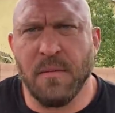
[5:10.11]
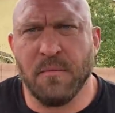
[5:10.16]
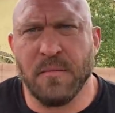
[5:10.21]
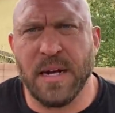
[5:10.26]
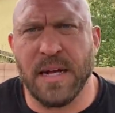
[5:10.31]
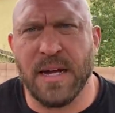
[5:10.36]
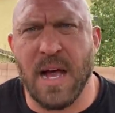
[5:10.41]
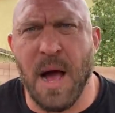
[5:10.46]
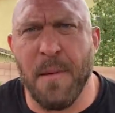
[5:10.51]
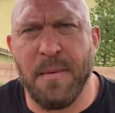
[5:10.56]

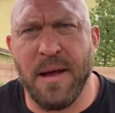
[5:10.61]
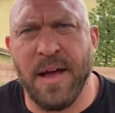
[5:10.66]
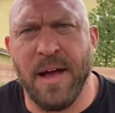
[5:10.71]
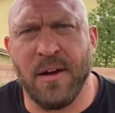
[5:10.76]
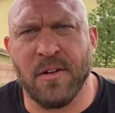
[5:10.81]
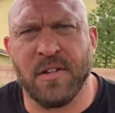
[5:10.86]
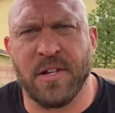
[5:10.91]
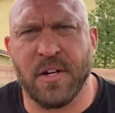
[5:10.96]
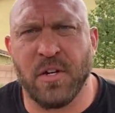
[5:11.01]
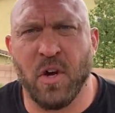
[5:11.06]
When I got my
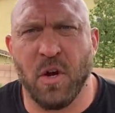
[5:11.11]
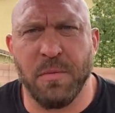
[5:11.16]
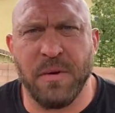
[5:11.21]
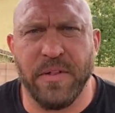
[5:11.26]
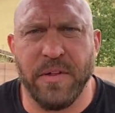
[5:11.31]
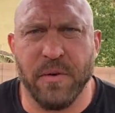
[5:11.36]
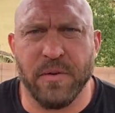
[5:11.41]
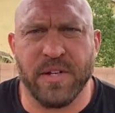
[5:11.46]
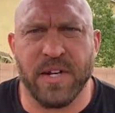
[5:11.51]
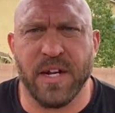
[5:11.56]
house, they told me
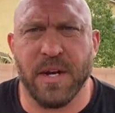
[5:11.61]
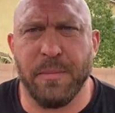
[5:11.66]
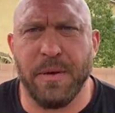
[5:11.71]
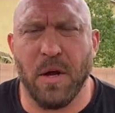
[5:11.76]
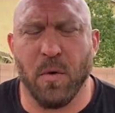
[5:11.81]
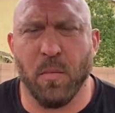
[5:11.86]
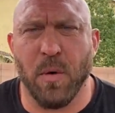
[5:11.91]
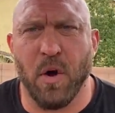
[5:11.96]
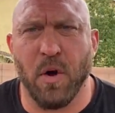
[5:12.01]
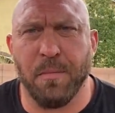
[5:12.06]
there was going to
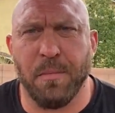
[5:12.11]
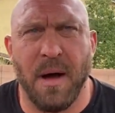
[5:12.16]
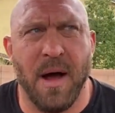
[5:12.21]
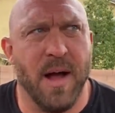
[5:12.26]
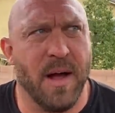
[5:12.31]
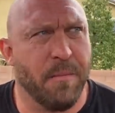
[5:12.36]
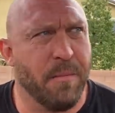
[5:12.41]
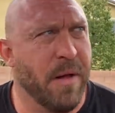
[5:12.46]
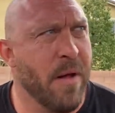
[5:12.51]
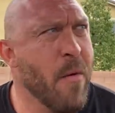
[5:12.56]
be a road
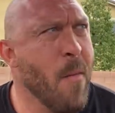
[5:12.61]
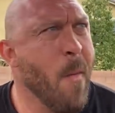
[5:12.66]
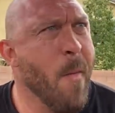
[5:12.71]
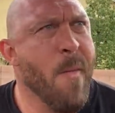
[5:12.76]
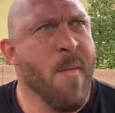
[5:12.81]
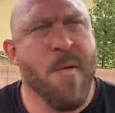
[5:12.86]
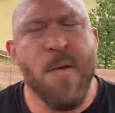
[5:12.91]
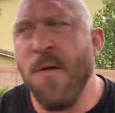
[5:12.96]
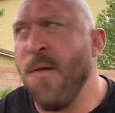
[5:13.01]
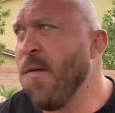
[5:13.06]
behind me.
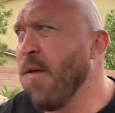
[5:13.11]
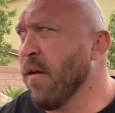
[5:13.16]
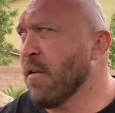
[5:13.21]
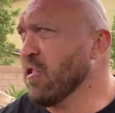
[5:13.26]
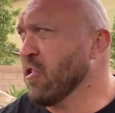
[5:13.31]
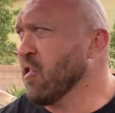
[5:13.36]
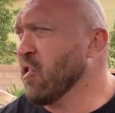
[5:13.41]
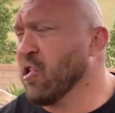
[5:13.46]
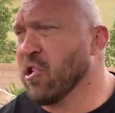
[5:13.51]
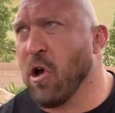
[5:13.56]

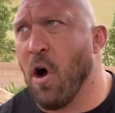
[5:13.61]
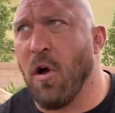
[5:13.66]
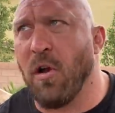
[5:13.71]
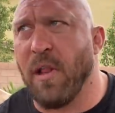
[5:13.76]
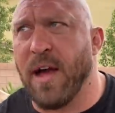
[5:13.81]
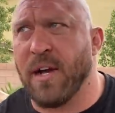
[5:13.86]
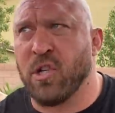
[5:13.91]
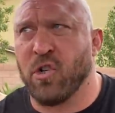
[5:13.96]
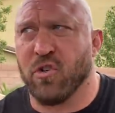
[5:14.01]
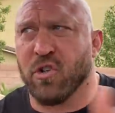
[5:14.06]
This is
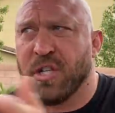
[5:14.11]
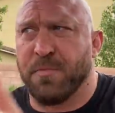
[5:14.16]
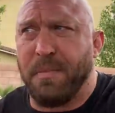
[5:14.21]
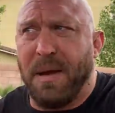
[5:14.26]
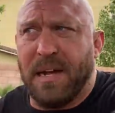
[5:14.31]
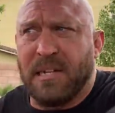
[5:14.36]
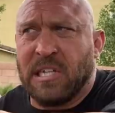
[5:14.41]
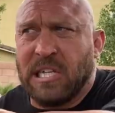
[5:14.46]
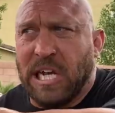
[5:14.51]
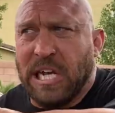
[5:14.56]
all extra
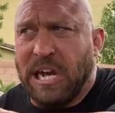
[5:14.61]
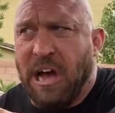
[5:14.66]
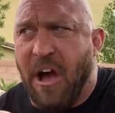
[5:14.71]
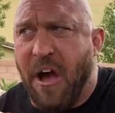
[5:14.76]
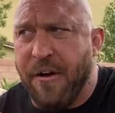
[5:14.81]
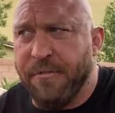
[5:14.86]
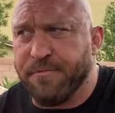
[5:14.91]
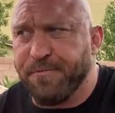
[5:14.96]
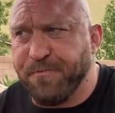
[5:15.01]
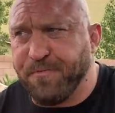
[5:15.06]
space I
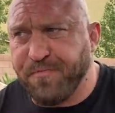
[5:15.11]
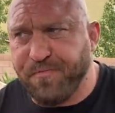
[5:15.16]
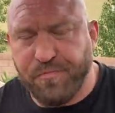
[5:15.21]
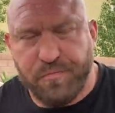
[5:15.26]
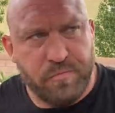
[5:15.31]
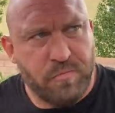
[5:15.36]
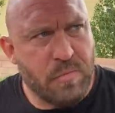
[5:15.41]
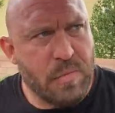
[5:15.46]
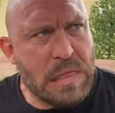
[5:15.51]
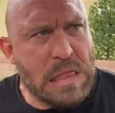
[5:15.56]
got.
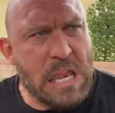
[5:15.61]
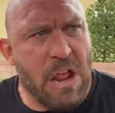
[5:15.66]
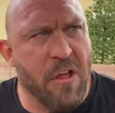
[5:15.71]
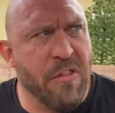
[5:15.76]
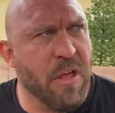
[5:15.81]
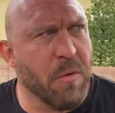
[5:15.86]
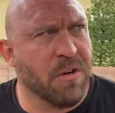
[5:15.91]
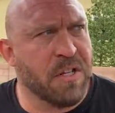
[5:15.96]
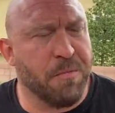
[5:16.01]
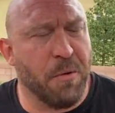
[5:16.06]

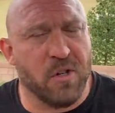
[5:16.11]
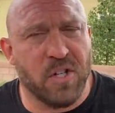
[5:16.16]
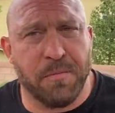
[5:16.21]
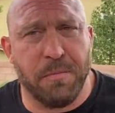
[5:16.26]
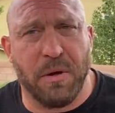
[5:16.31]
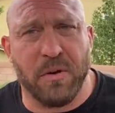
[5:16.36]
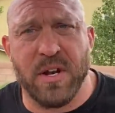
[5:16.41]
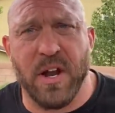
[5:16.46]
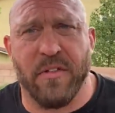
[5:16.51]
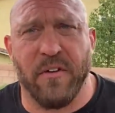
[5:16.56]
they were supposed to
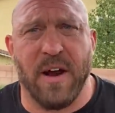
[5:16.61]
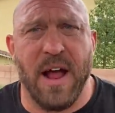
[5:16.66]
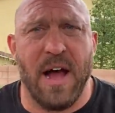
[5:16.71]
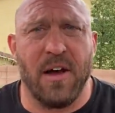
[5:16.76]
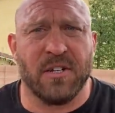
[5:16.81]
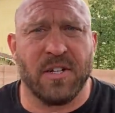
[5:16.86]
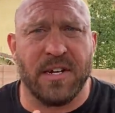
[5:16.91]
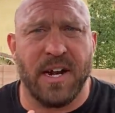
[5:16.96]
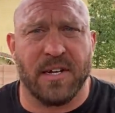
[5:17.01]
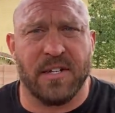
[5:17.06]
build another
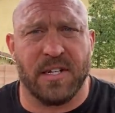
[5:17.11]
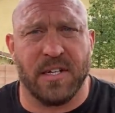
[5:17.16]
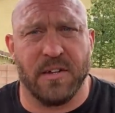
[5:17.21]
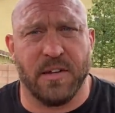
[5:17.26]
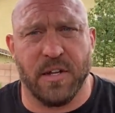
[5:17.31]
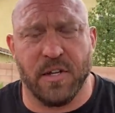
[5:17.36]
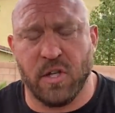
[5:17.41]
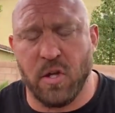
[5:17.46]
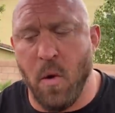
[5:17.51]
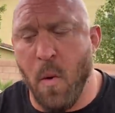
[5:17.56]
house next to
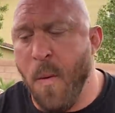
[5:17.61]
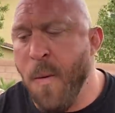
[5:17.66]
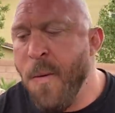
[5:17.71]
this.